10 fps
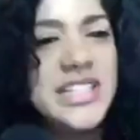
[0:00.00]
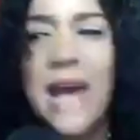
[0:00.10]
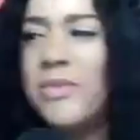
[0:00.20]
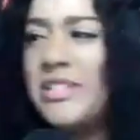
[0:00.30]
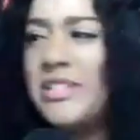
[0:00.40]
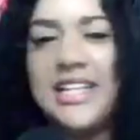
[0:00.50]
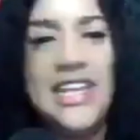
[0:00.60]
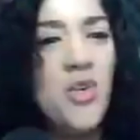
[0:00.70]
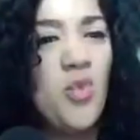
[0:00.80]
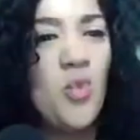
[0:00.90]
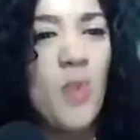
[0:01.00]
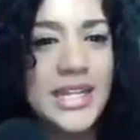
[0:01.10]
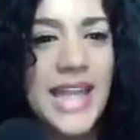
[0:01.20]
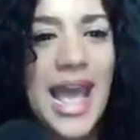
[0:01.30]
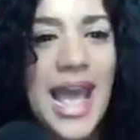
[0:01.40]
Kristen. I was sitting here
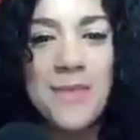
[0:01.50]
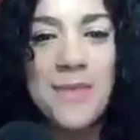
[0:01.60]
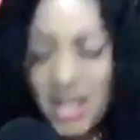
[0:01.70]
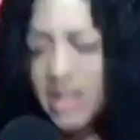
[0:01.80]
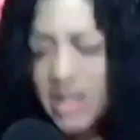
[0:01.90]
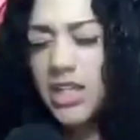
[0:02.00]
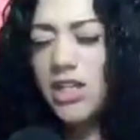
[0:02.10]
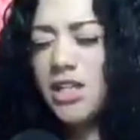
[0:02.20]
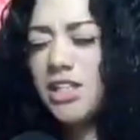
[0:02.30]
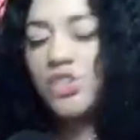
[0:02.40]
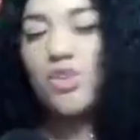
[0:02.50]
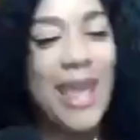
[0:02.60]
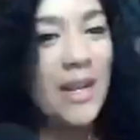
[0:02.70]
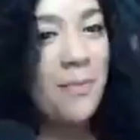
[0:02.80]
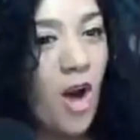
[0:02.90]
waiting. I had my
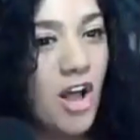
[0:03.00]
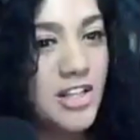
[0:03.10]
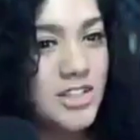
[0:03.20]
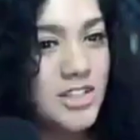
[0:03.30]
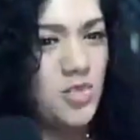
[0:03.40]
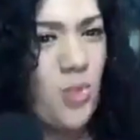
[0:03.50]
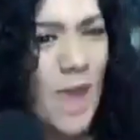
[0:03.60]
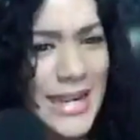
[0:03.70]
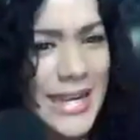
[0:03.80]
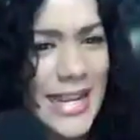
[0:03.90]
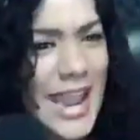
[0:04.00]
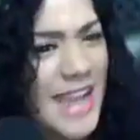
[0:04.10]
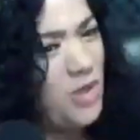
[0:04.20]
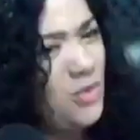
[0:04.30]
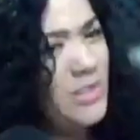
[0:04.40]
dramatic pause waiting,
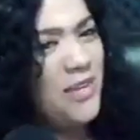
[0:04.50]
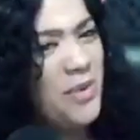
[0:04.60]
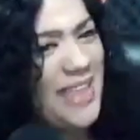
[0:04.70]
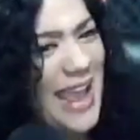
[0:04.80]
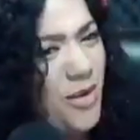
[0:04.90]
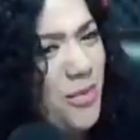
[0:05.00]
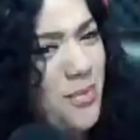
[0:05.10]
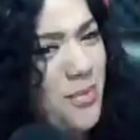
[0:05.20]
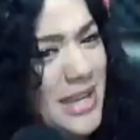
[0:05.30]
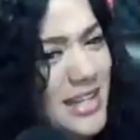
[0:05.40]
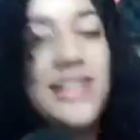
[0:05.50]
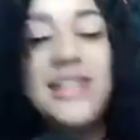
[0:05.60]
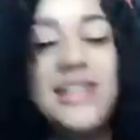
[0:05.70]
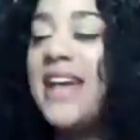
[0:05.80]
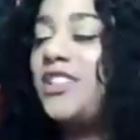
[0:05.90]
and you did it without me?
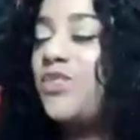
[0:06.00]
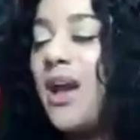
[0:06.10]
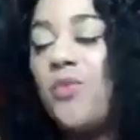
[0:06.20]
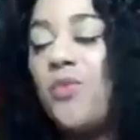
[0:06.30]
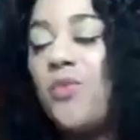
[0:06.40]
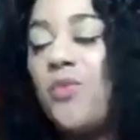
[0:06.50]
Next round,